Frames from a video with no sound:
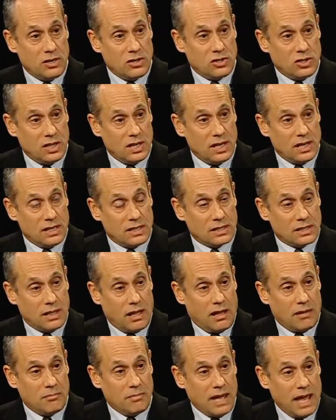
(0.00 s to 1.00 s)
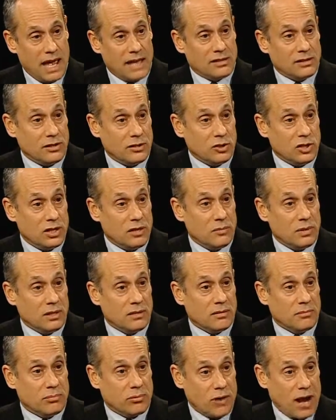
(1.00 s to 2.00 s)
Shia Islam as a
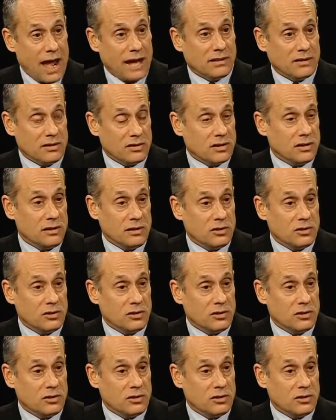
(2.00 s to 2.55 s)
legitimate practice,